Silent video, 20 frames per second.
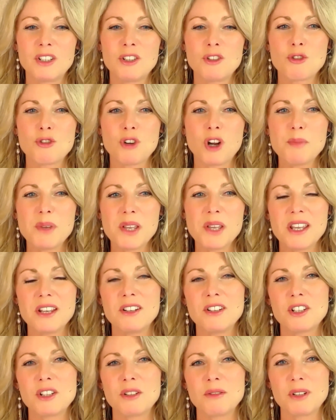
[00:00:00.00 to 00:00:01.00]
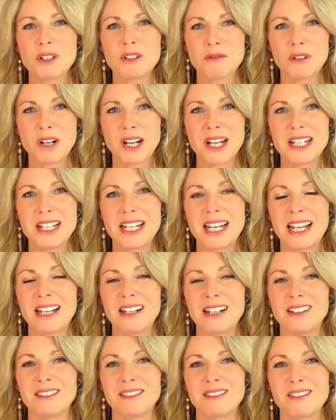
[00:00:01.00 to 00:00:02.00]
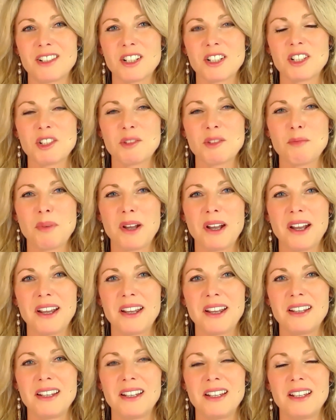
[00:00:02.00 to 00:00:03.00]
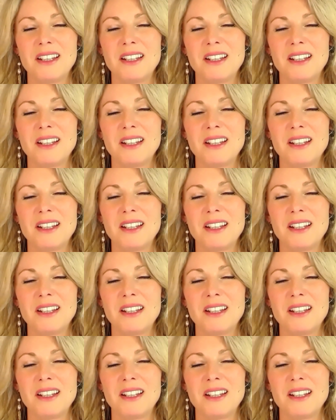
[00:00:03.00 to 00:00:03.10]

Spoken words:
dropping into it right now, just by